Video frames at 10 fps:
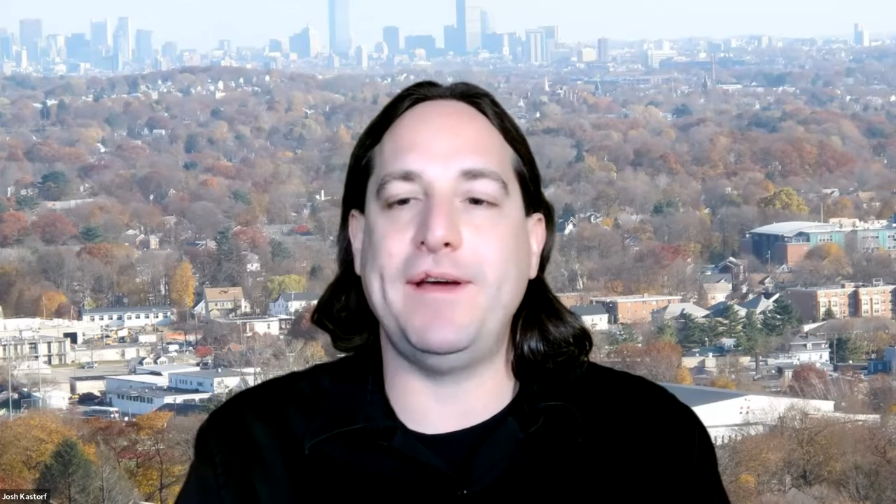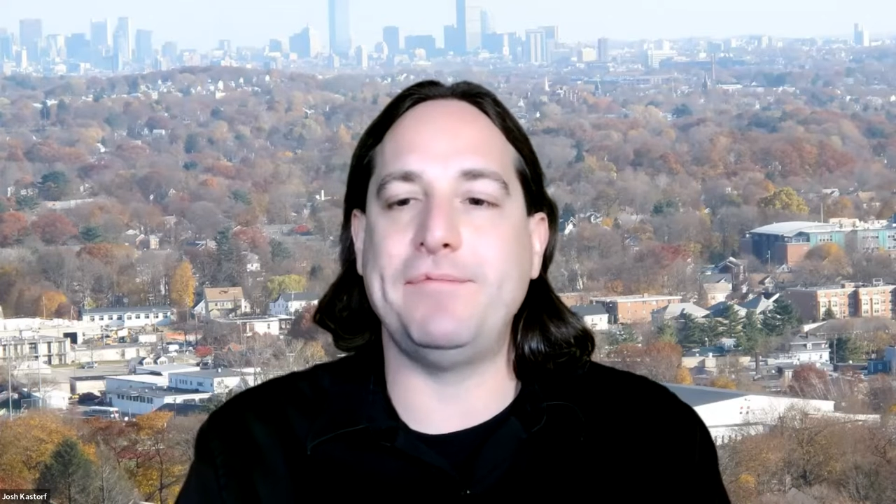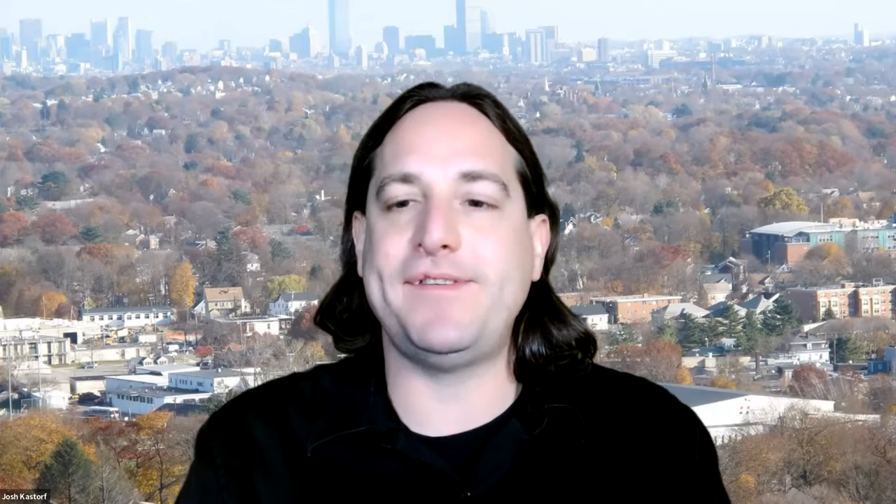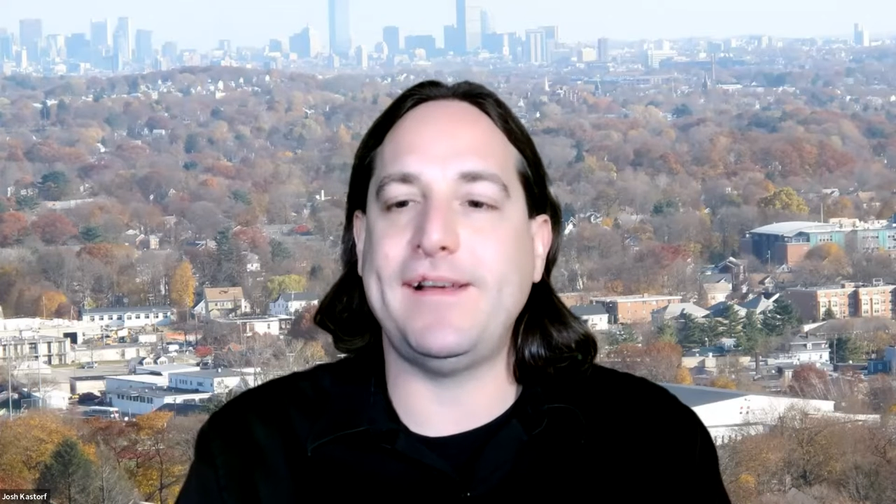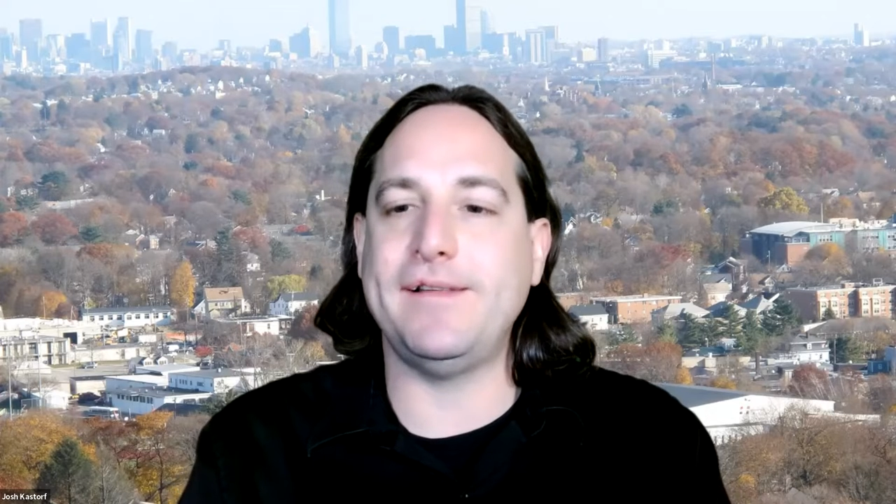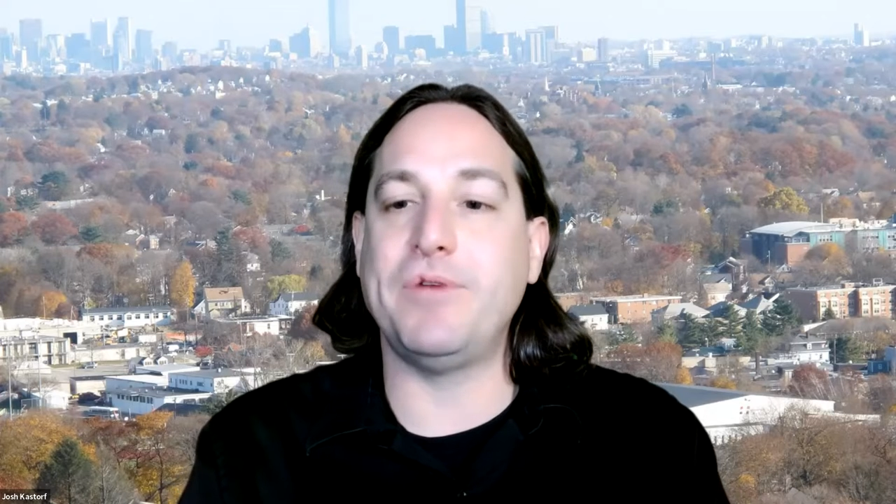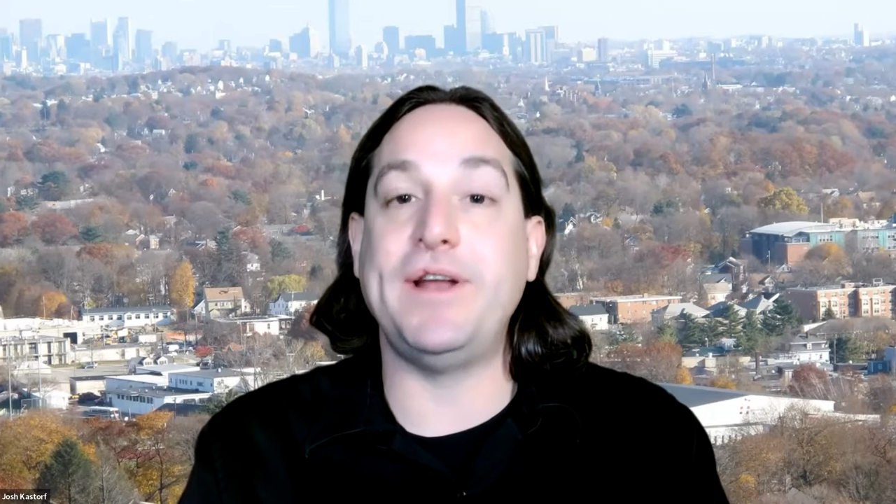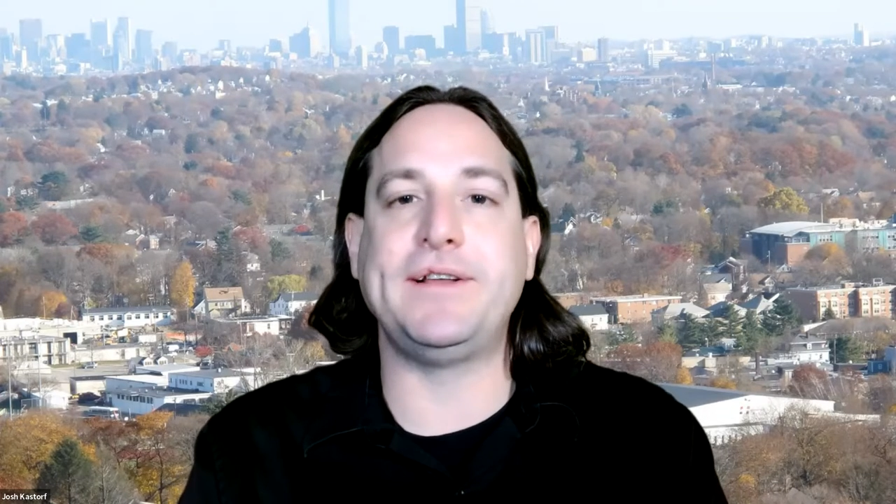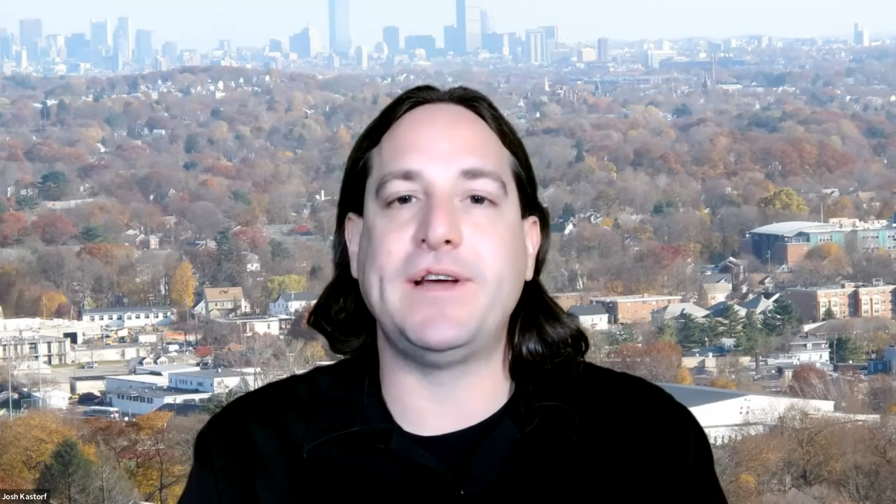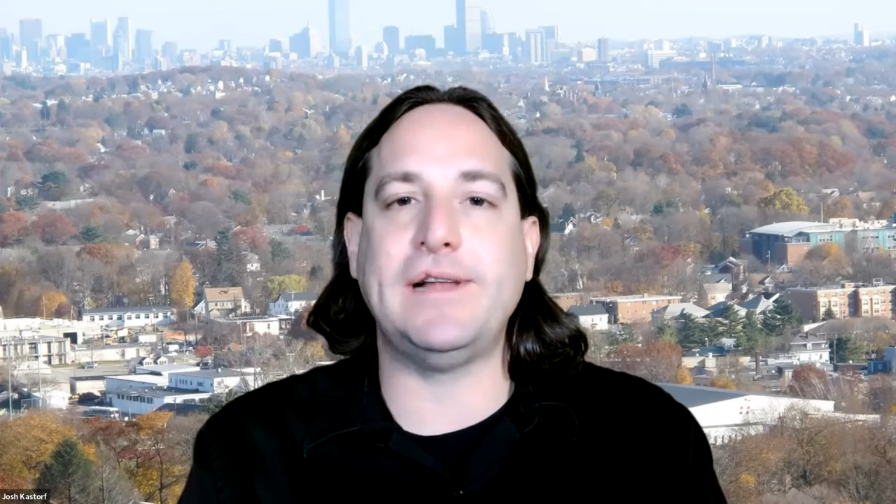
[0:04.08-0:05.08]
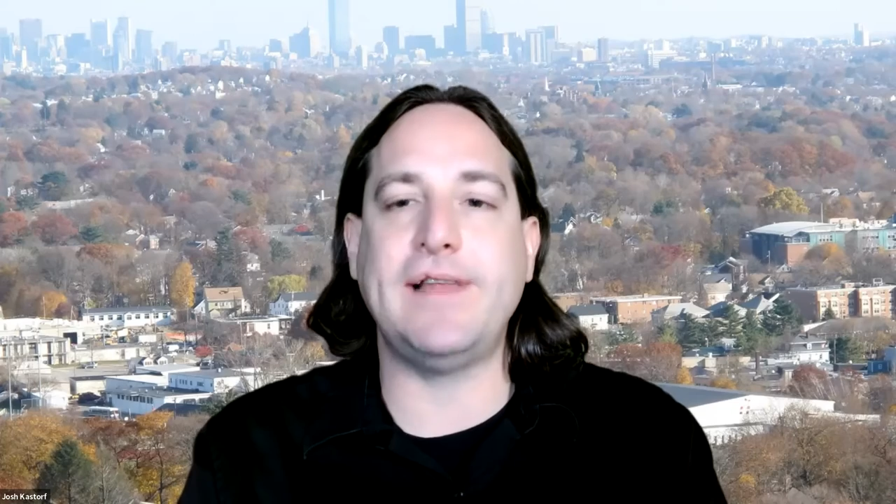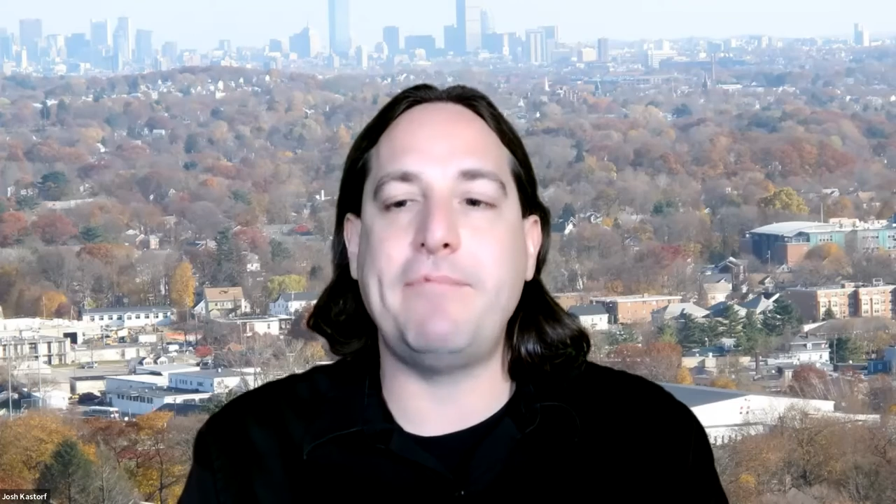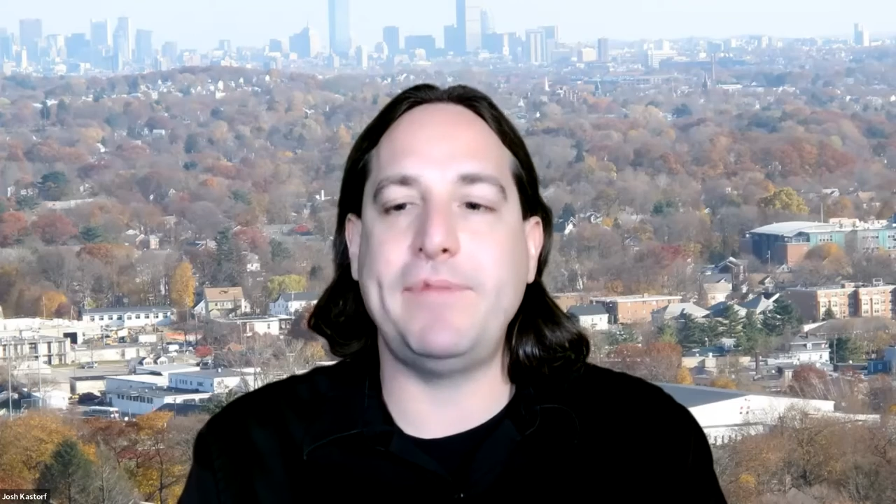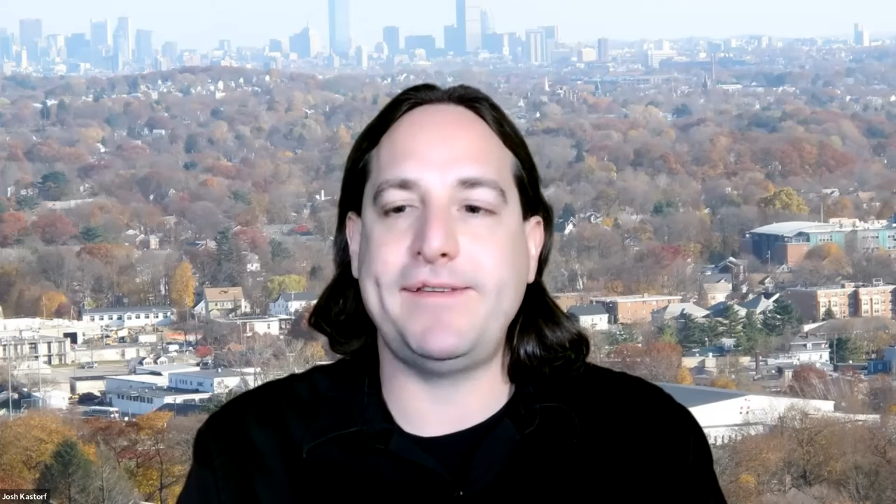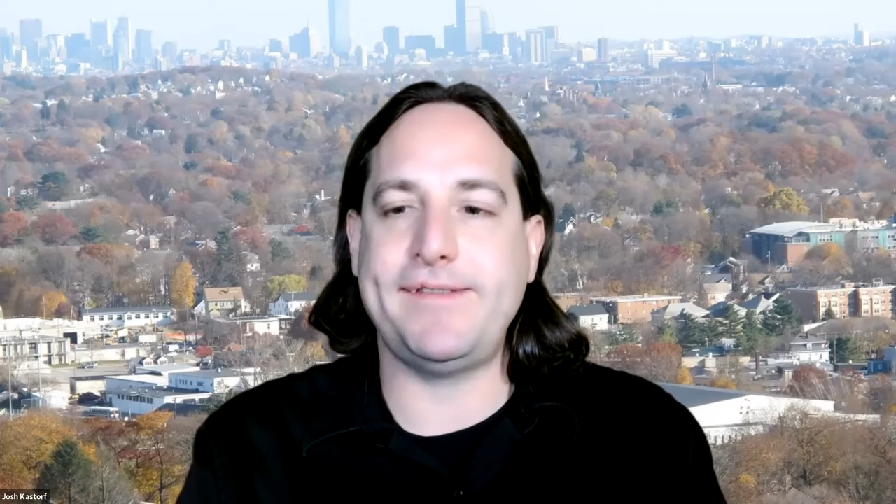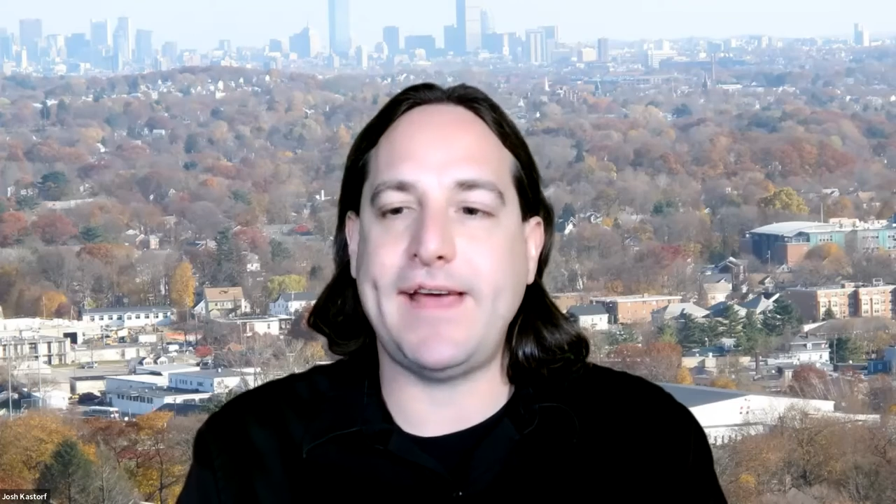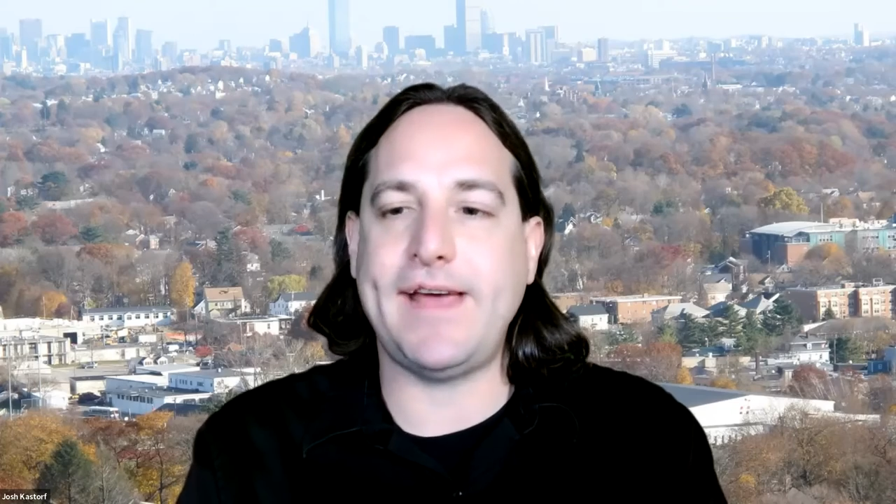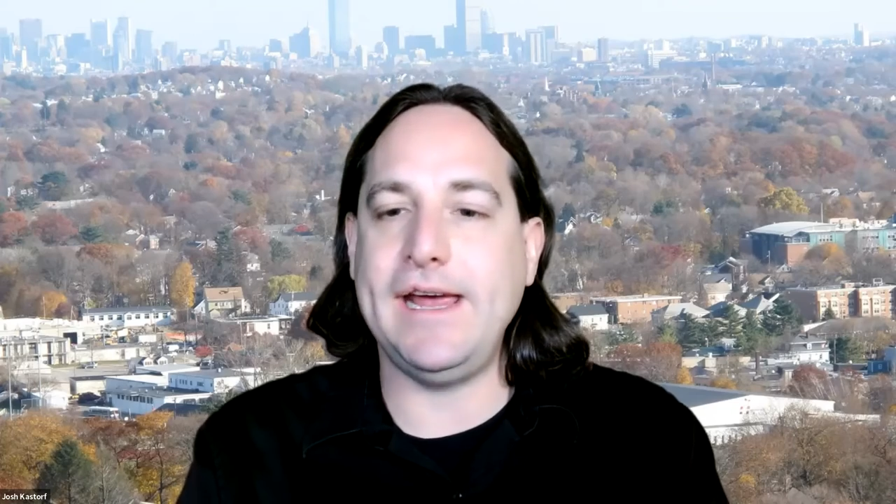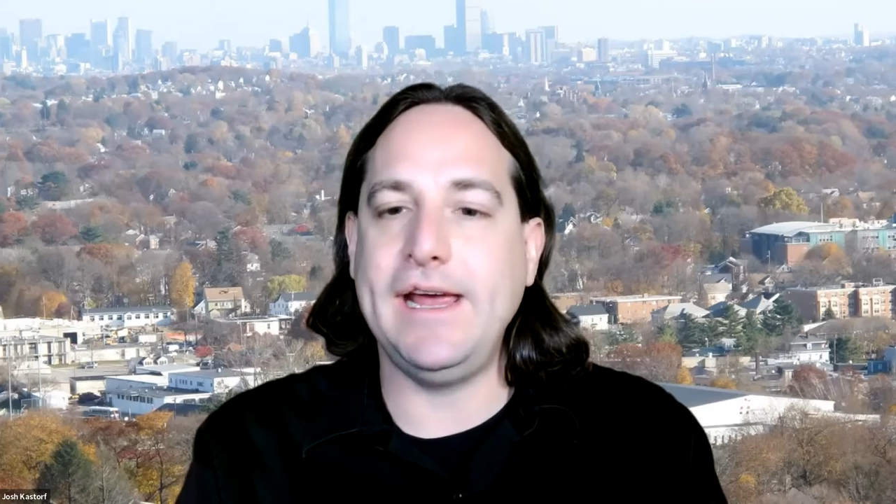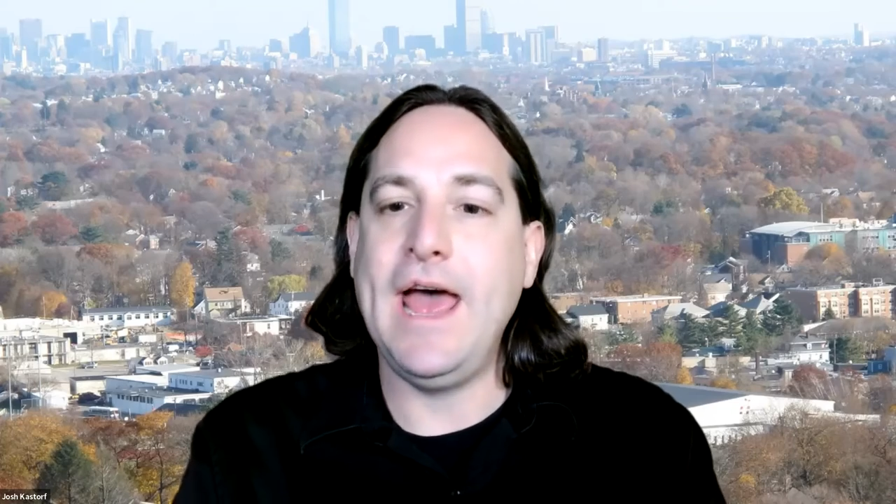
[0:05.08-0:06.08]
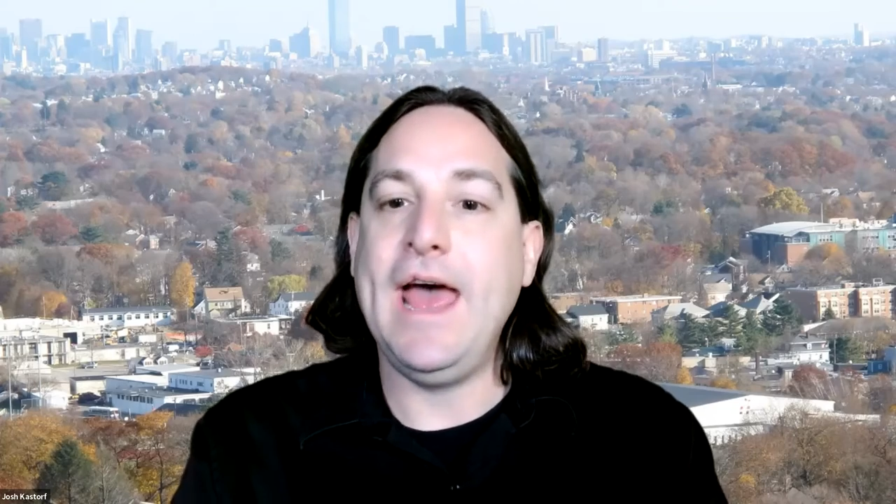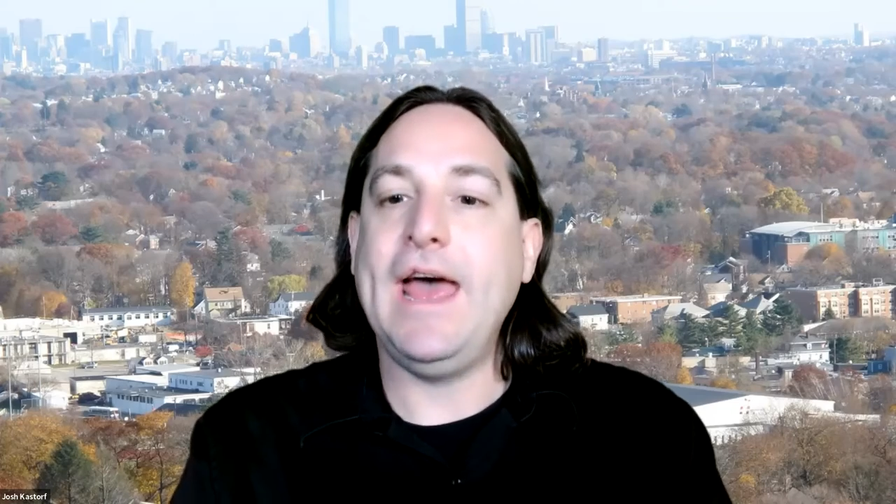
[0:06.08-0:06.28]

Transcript: Waltham celebrated Columbus Day,